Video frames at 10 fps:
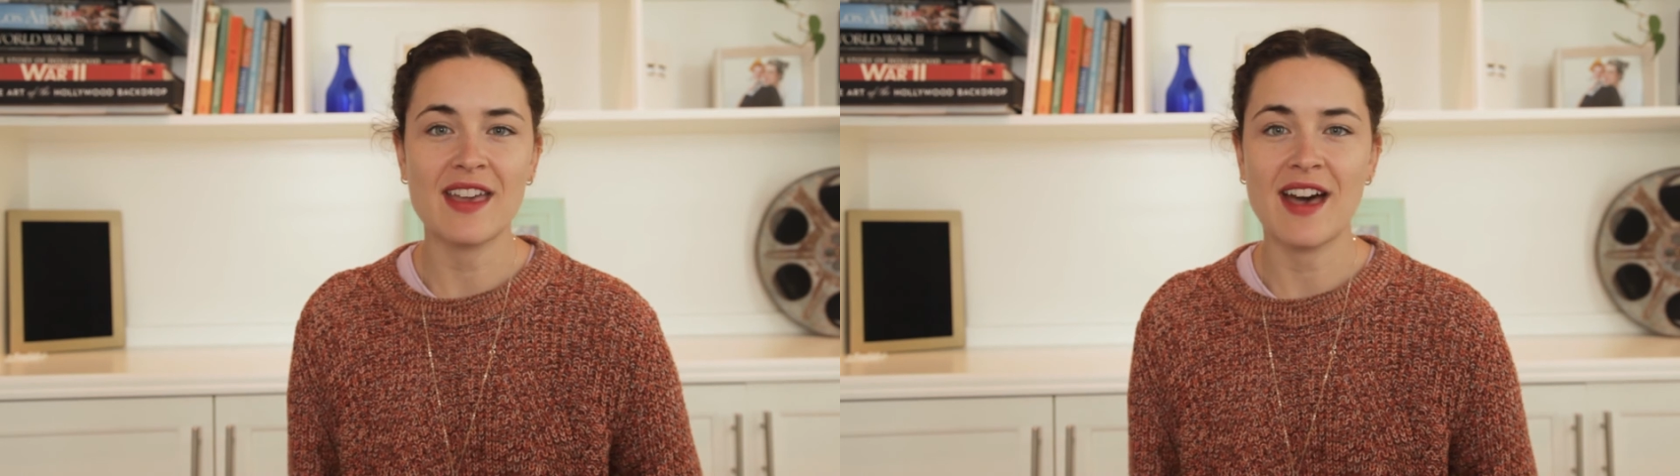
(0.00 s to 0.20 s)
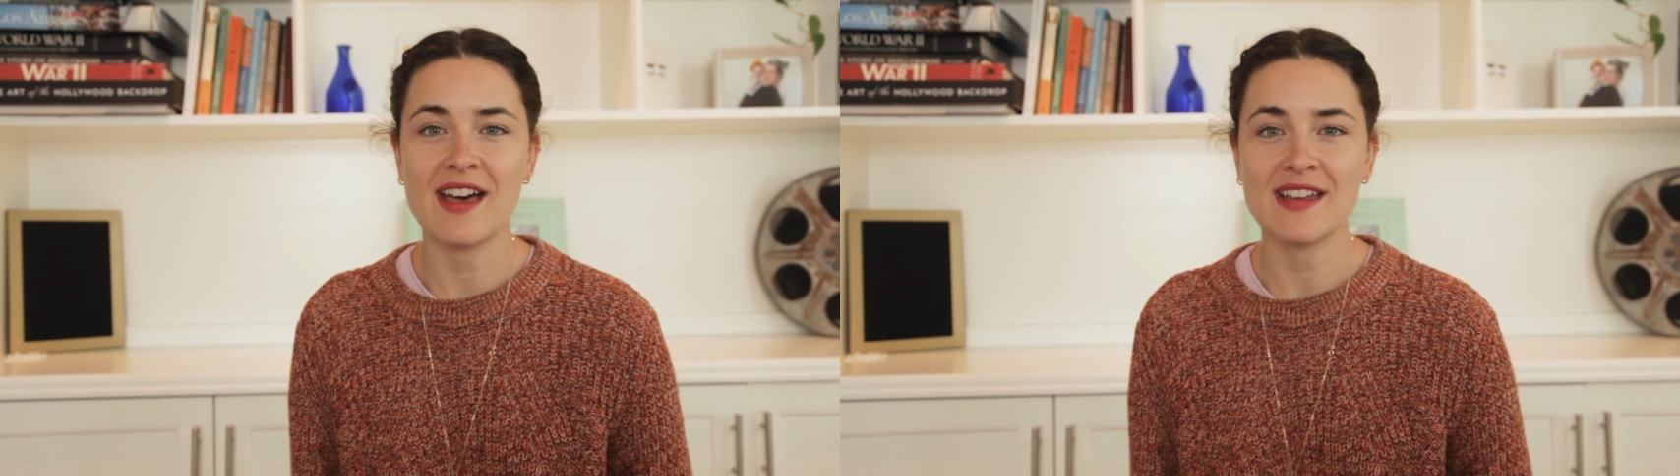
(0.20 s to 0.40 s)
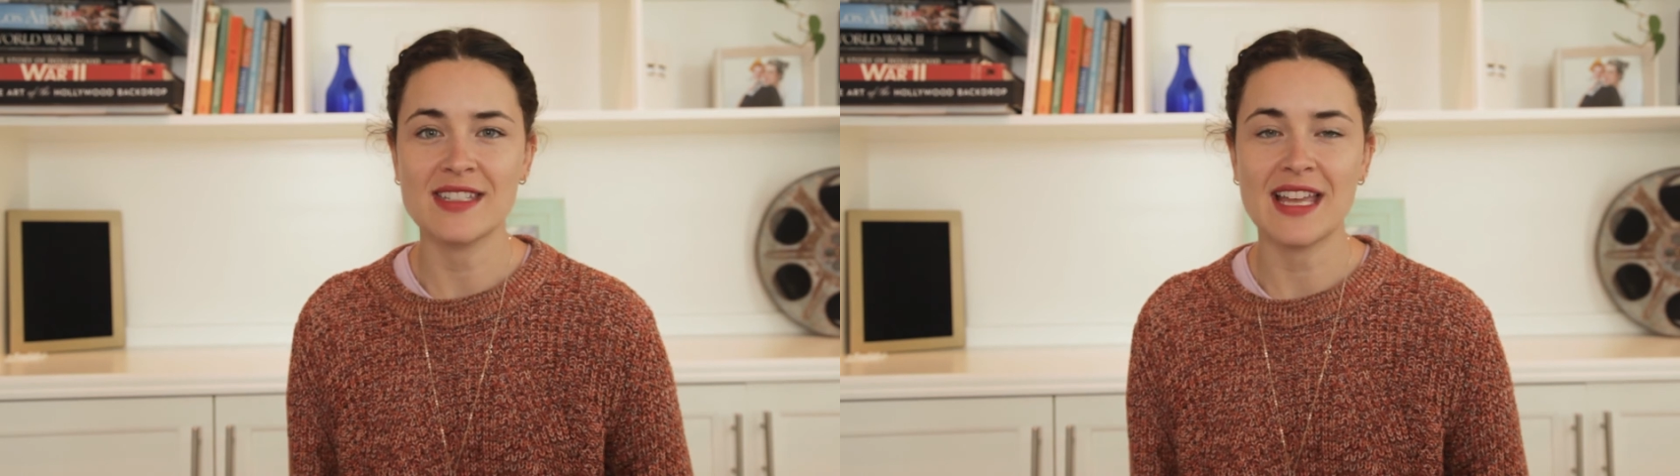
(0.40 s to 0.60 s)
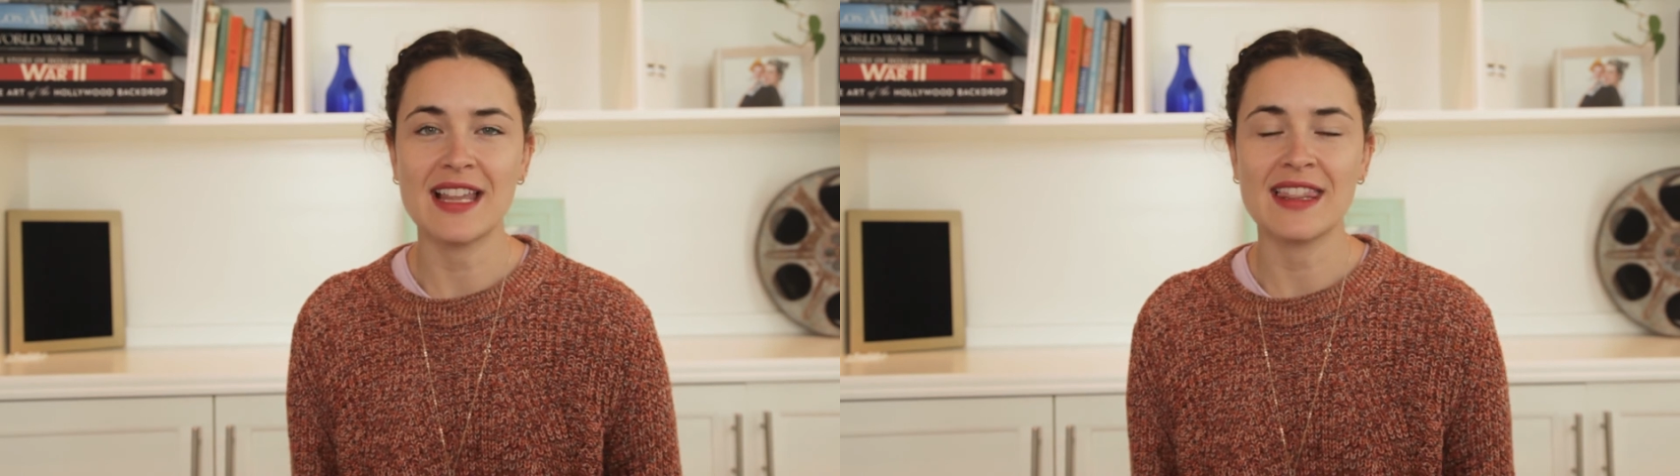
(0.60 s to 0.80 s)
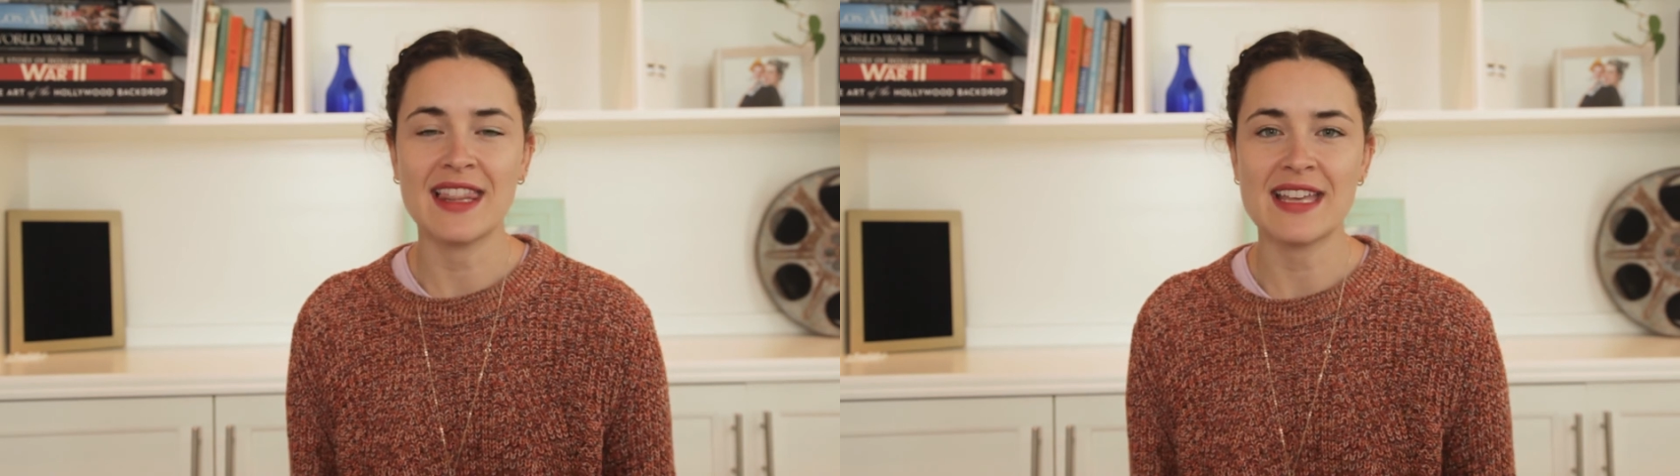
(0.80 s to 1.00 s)
had
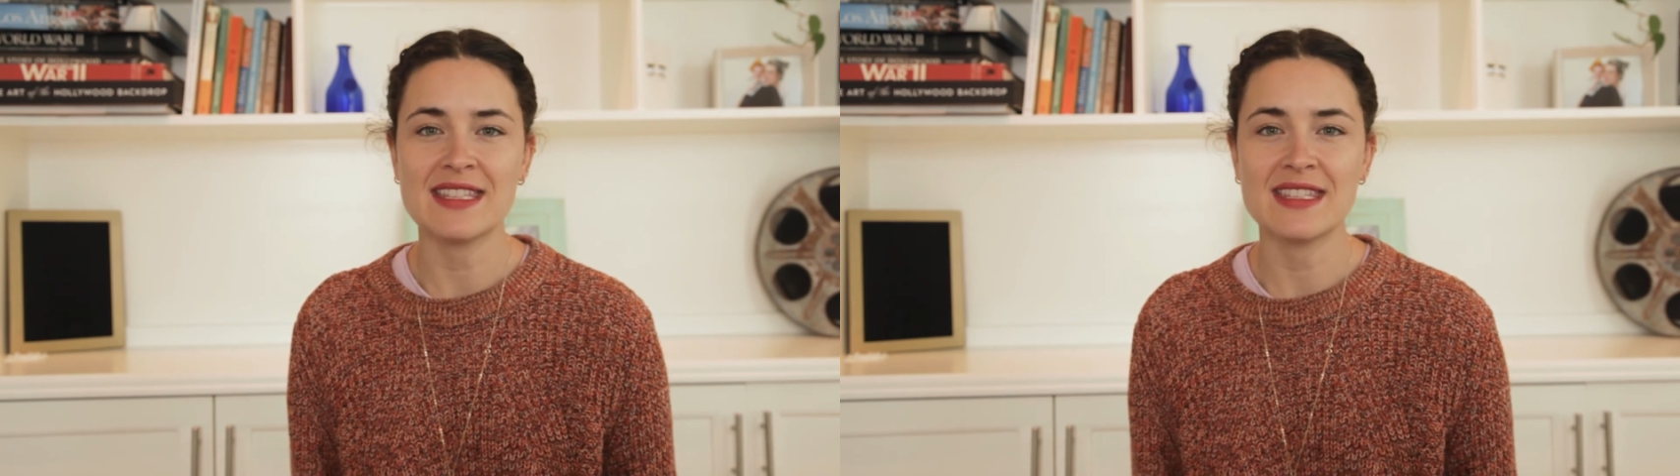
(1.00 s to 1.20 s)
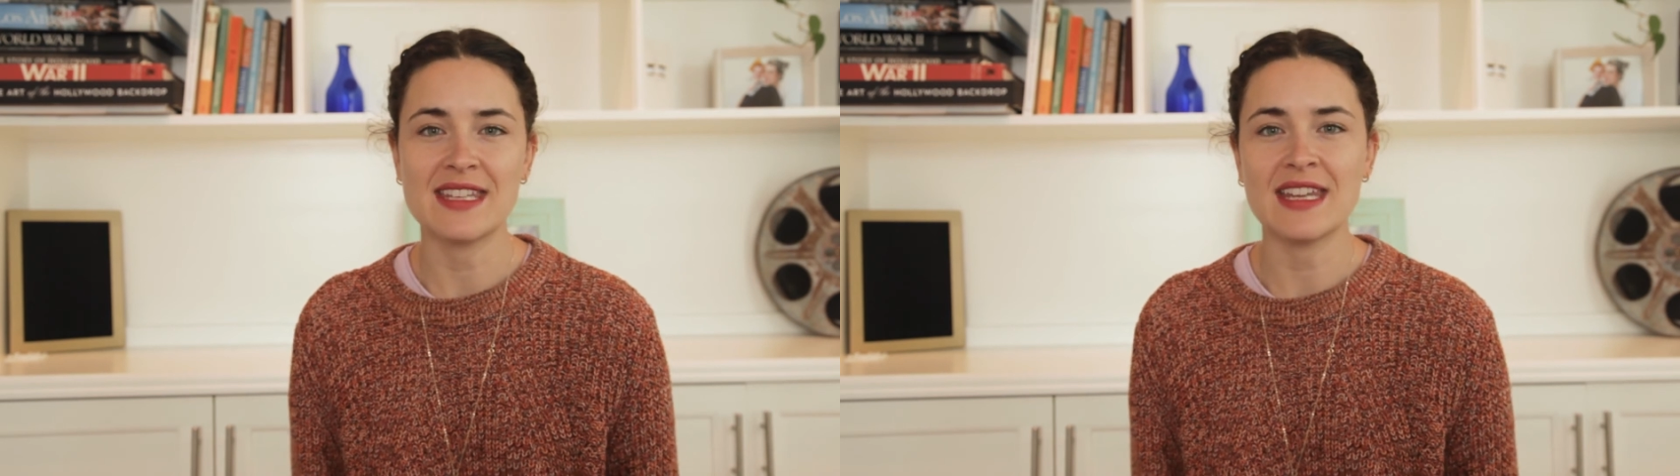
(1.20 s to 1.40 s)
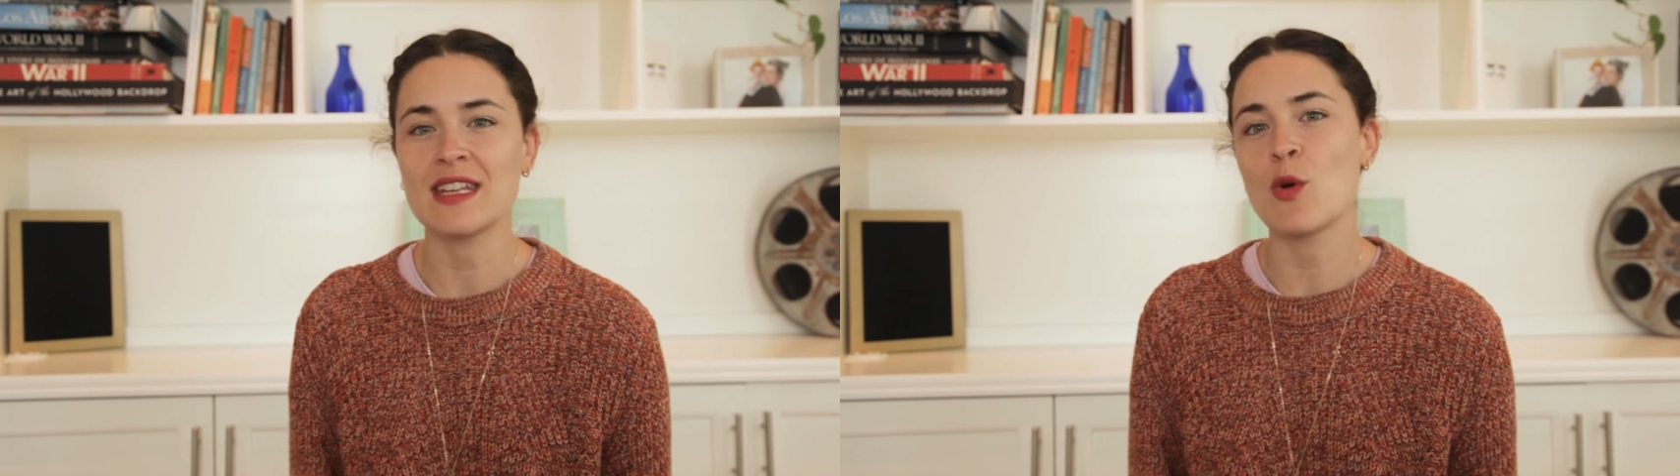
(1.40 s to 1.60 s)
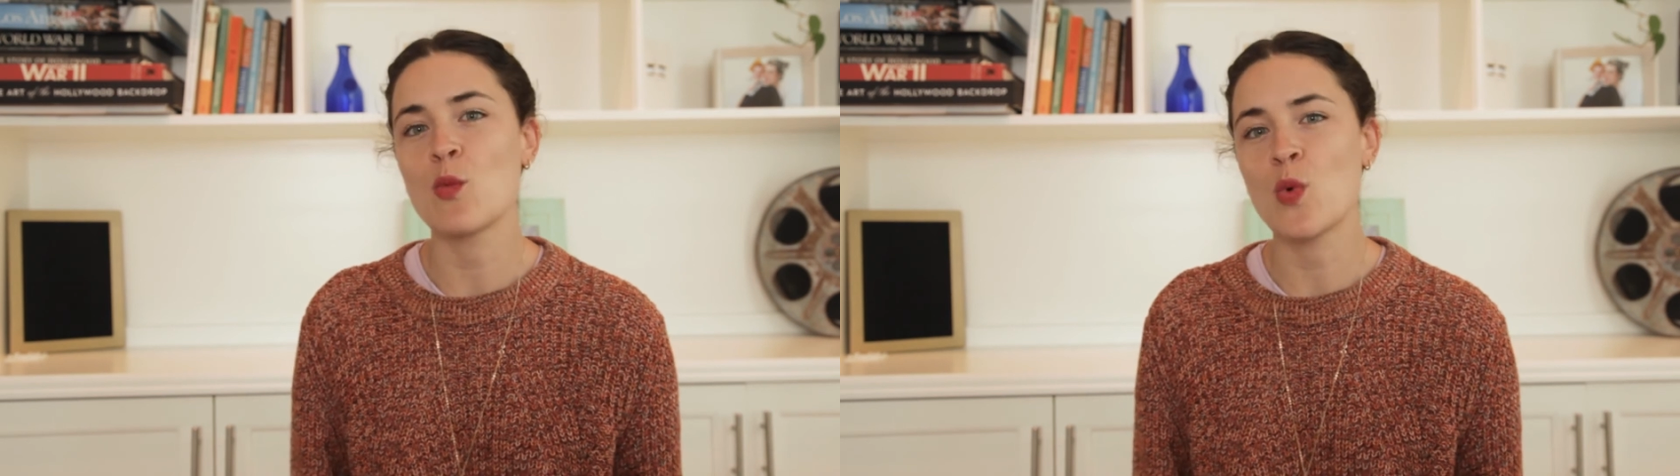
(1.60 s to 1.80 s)
less than